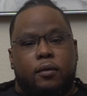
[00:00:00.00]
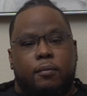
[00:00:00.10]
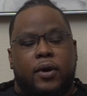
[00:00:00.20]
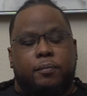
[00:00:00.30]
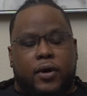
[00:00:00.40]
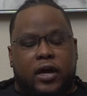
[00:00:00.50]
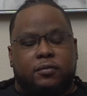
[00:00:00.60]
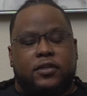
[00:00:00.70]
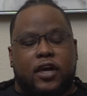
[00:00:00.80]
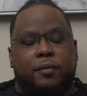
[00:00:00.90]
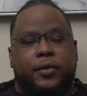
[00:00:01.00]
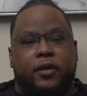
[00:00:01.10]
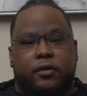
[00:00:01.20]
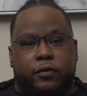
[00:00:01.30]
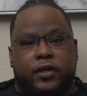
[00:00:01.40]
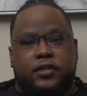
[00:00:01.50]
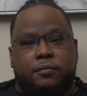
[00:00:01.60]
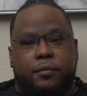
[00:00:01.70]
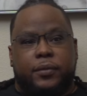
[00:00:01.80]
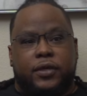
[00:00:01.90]
my pops got me into
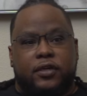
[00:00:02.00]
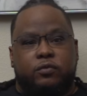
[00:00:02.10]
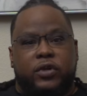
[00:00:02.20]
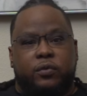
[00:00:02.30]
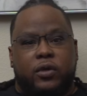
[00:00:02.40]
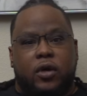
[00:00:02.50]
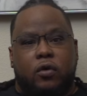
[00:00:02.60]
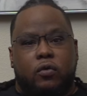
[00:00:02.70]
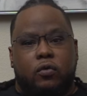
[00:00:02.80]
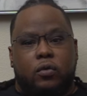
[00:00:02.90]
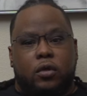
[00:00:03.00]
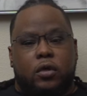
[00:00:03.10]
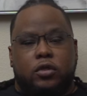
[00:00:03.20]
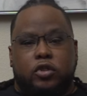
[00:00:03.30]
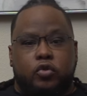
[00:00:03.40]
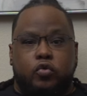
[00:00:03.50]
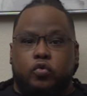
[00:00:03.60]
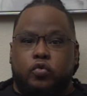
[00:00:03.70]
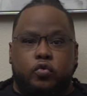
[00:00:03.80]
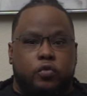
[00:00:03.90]
racing because we would go
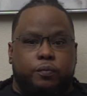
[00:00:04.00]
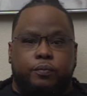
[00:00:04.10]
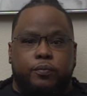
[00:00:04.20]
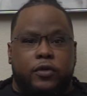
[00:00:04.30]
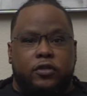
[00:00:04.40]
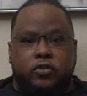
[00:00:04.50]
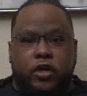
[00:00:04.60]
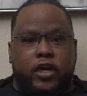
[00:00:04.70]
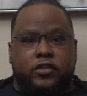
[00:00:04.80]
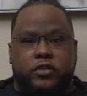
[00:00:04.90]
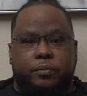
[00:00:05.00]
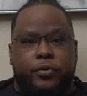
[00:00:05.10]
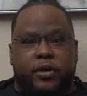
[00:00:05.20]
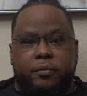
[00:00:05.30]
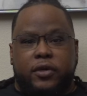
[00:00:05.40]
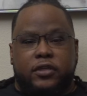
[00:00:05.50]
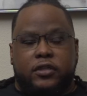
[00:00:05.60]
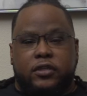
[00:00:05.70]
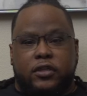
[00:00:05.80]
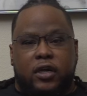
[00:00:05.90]
to the drag strip pretty
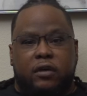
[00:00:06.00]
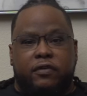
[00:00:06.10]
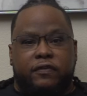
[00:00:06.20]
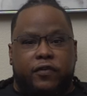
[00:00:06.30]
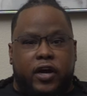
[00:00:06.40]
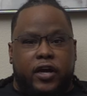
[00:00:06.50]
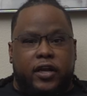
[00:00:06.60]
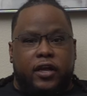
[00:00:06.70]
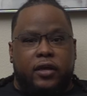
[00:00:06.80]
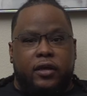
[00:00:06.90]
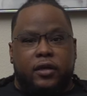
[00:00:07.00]
much every Friday